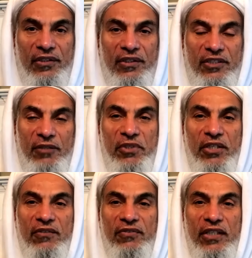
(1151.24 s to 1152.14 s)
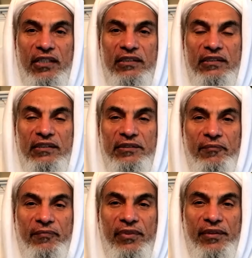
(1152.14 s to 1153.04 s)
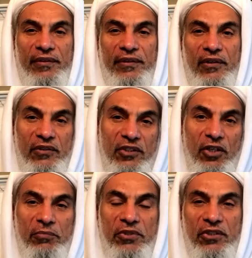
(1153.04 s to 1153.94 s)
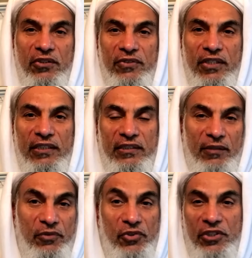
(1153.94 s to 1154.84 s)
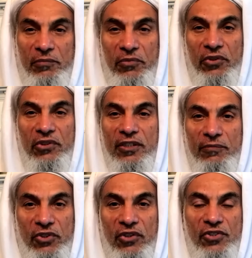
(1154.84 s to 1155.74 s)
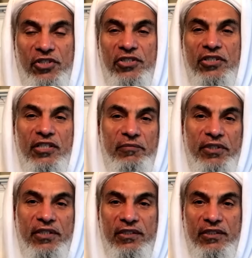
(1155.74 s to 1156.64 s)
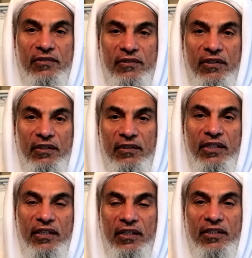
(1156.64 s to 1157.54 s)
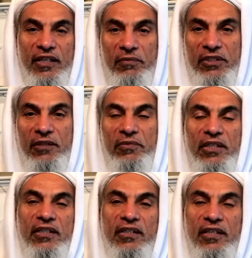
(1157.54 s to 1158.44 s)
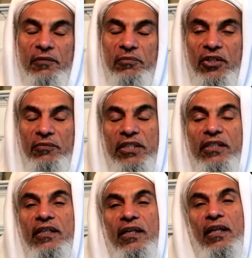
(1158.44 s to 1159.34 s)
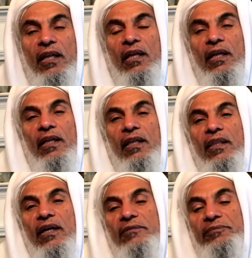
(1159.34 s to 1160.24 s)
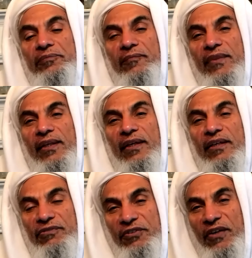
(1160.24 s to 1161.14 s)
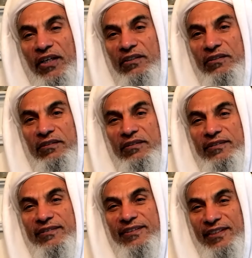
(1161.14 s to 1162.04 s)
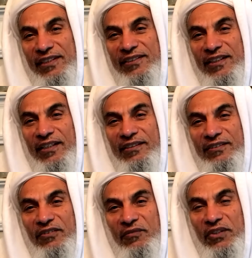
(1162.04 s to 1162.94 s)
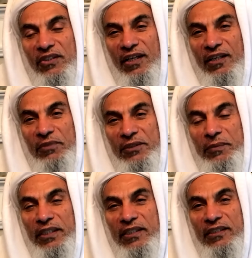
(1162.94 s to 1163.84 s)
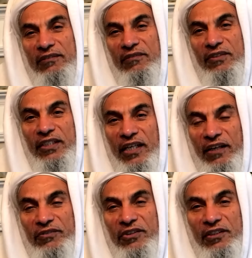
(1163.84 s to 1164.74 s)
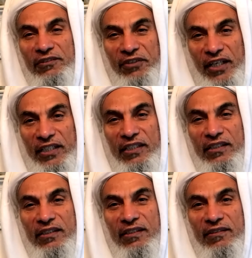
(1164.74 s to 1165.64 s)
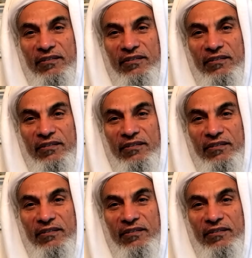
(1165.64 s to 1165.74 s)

subject of science or the object of science. I'm using both terms consciously because it can be subject, it can be object. Now, if we want to teach science from the Quranic perspective, we have to define